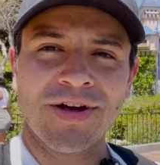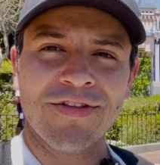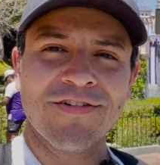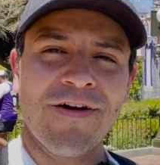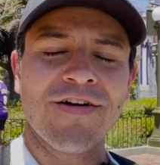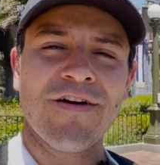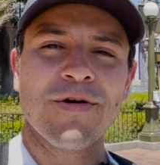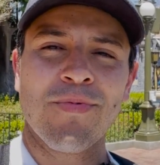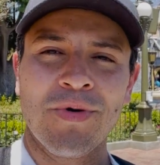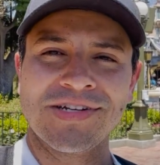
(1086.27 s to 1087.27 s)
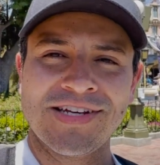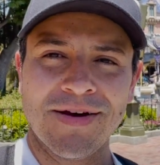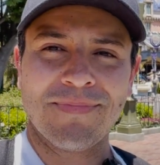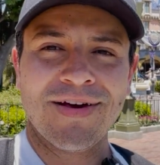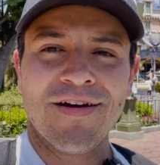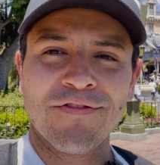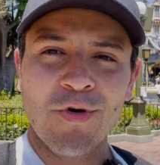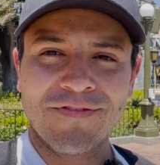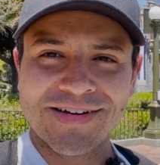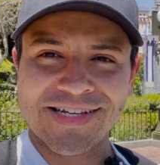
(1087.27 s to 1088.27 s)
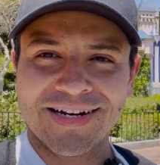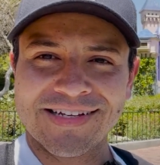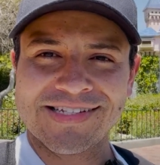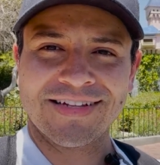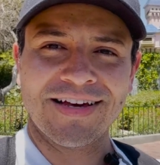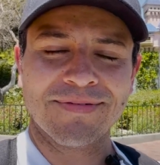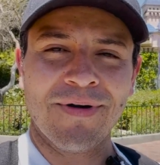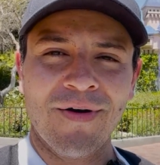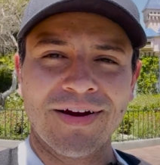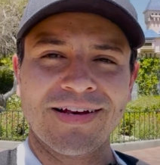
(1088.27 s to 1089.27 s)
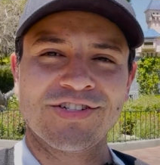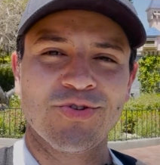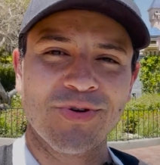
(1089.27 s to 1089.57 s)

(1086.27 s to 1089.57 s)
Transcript: another very, very important tip for visiting Disneyland Park is to